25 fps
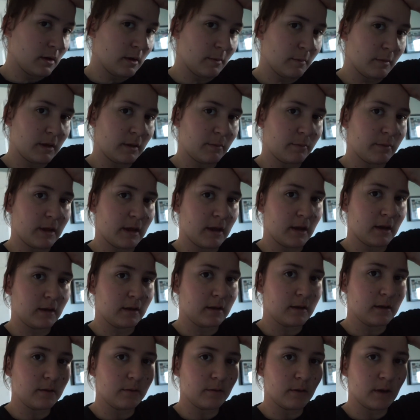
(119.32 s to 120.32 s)
I'm like
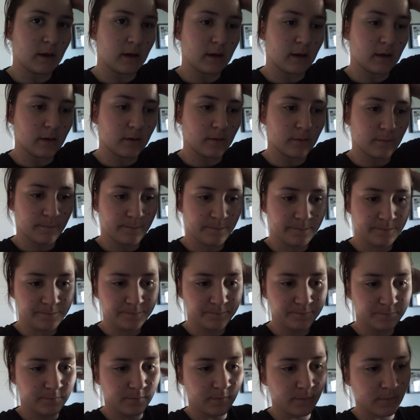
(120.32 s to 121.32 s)
panicking right now.
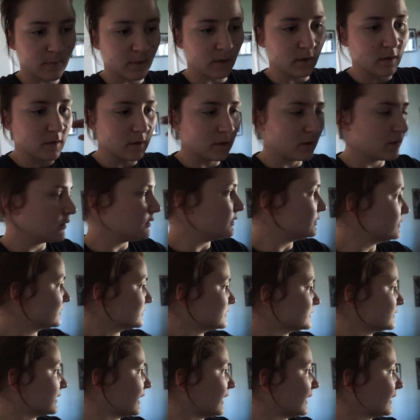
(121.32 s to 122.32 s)

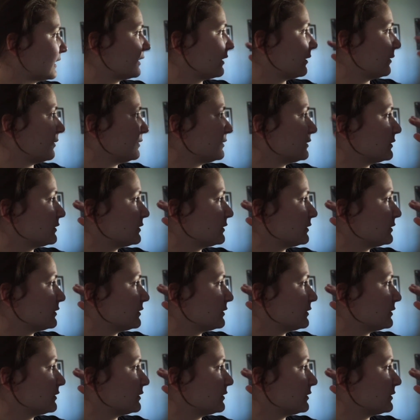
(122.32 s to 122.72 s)
It's like